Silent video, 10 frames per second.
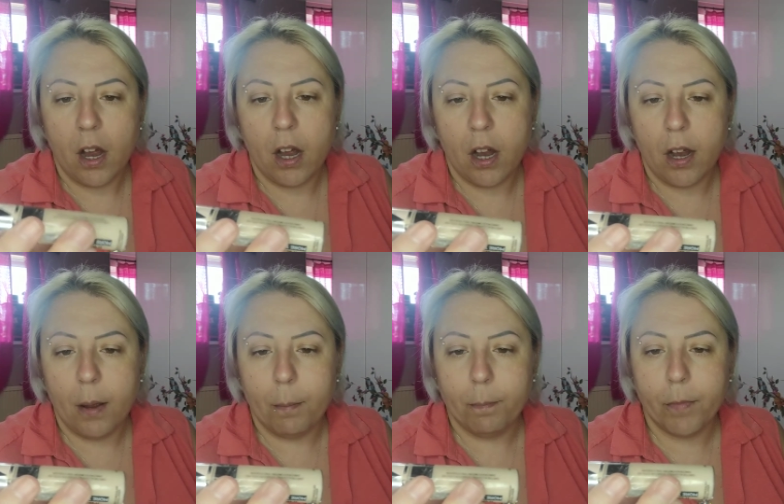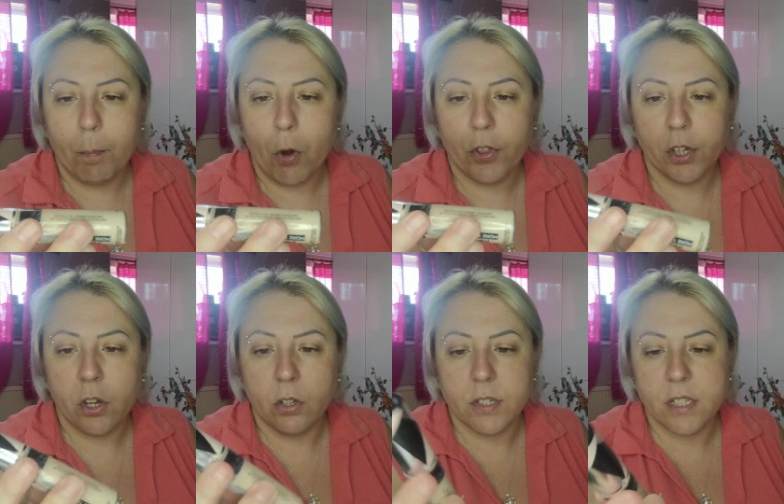Modern
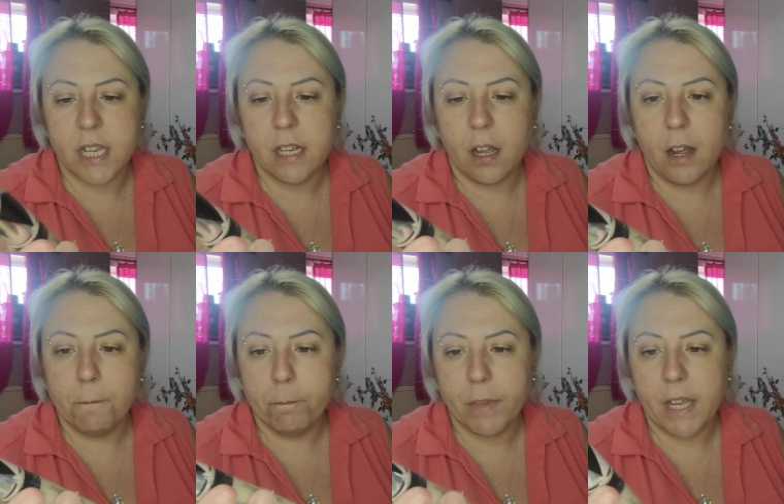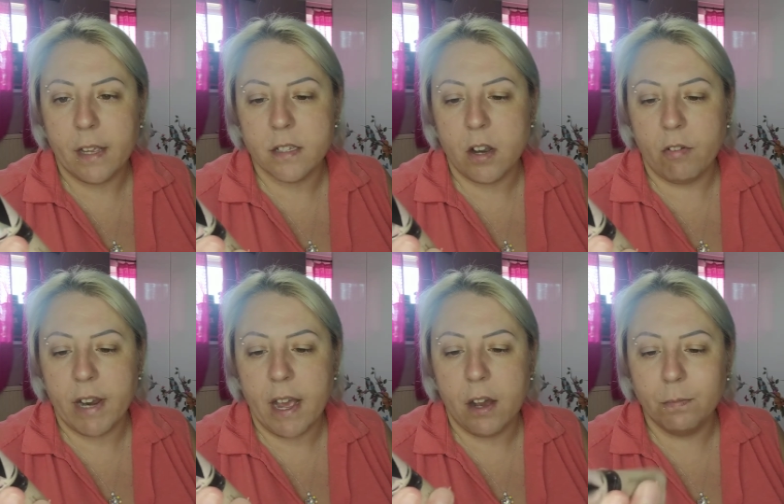Concealer. It's
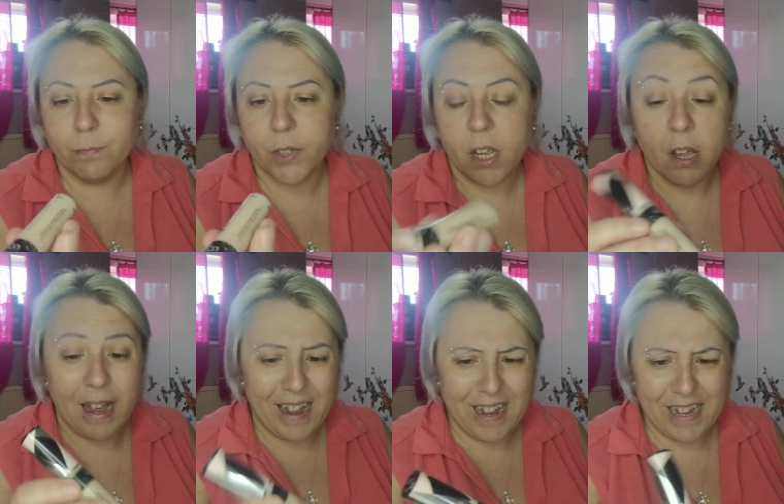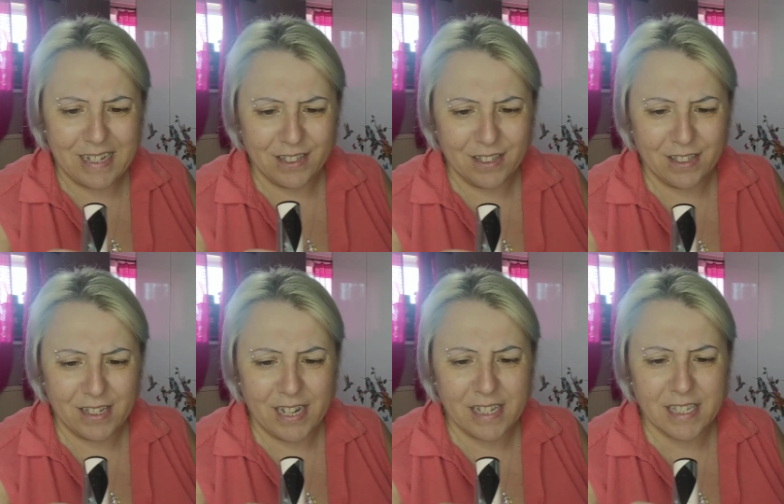L'Oreal and
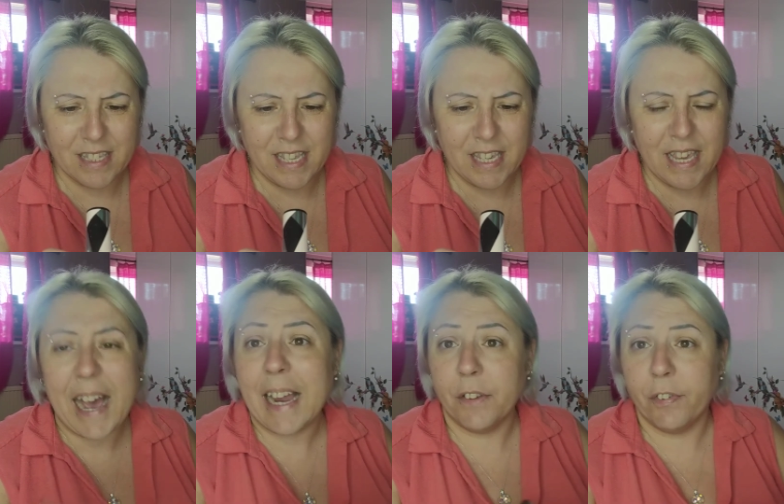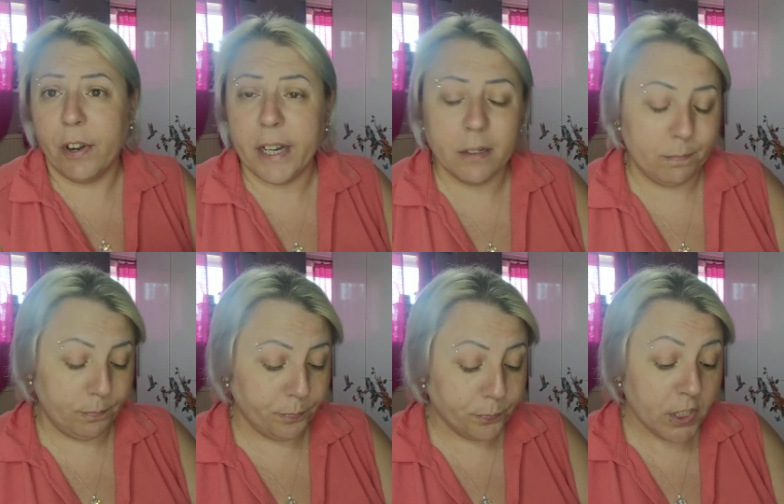it's the Ivory.
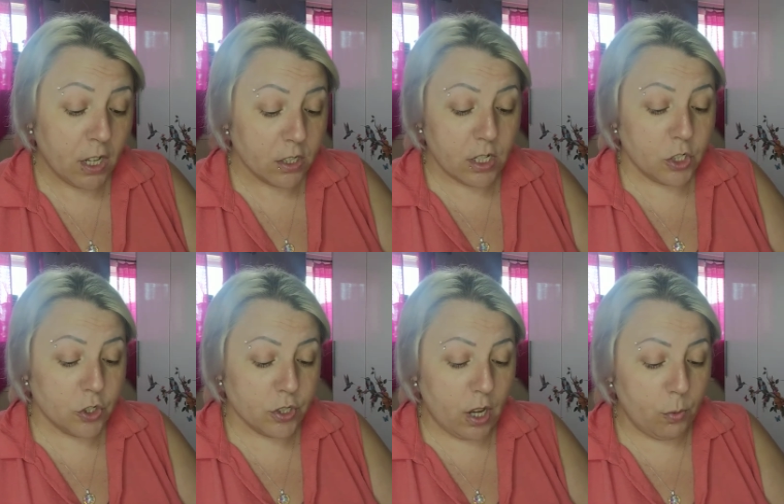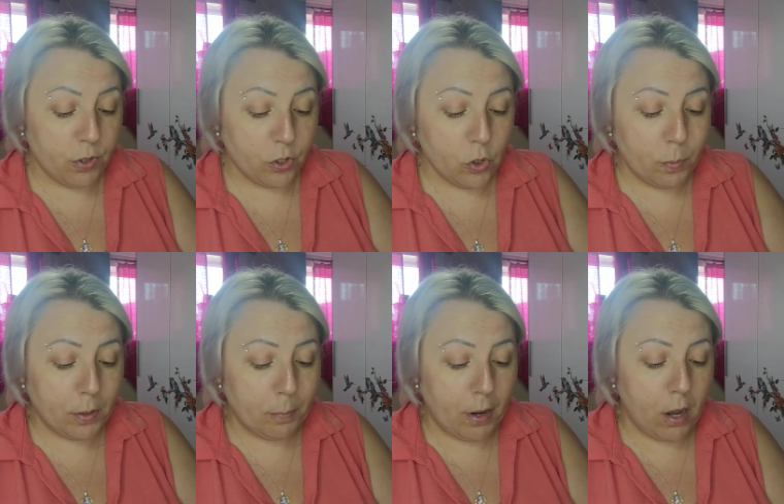So I just go with a
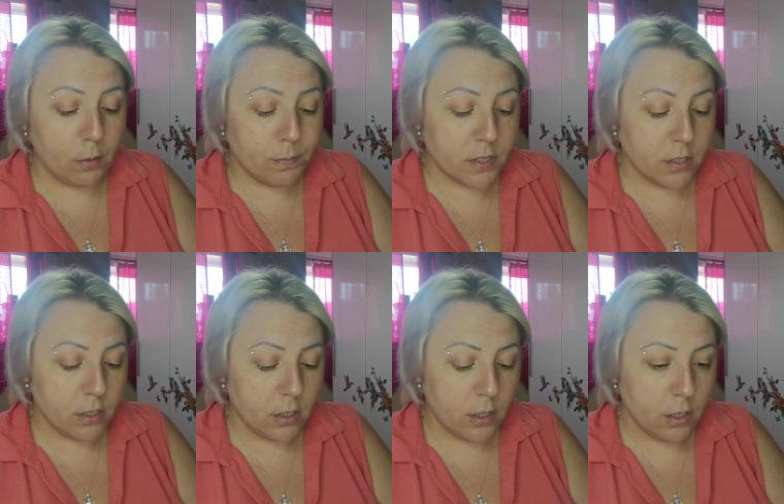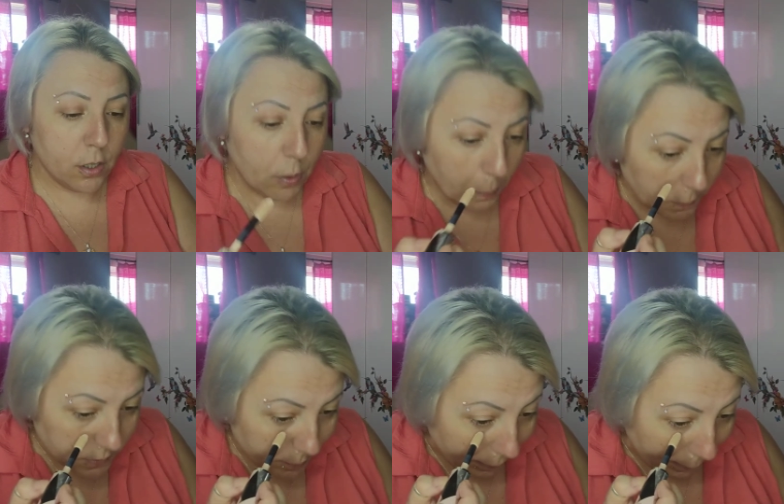couple of blobs
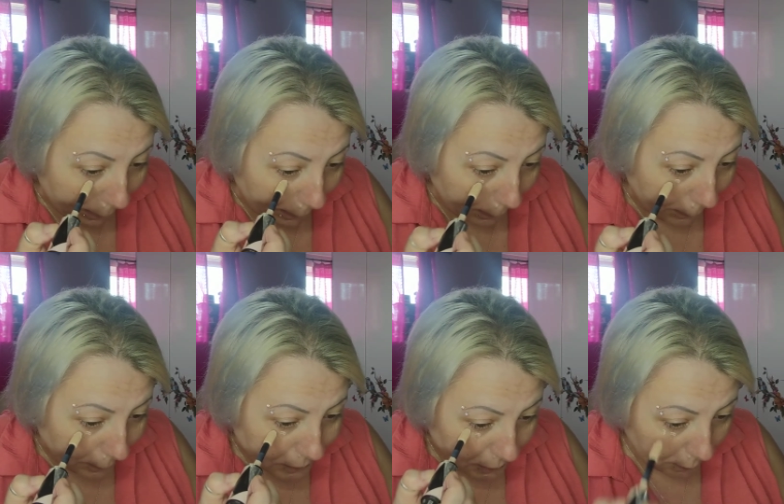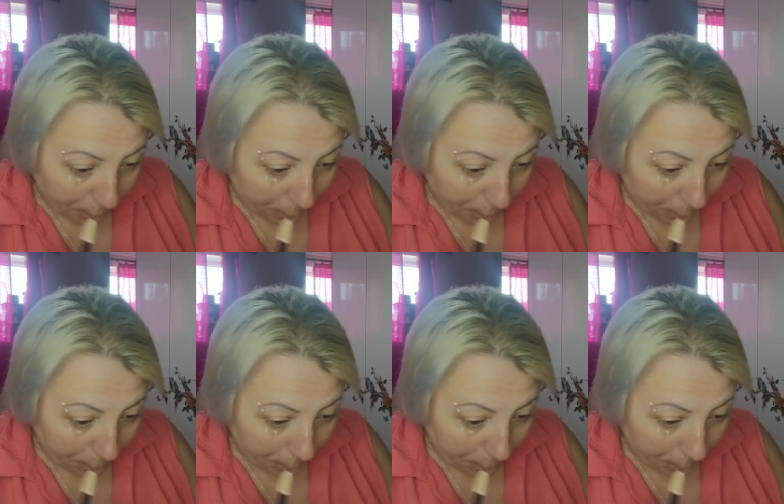under my eyes.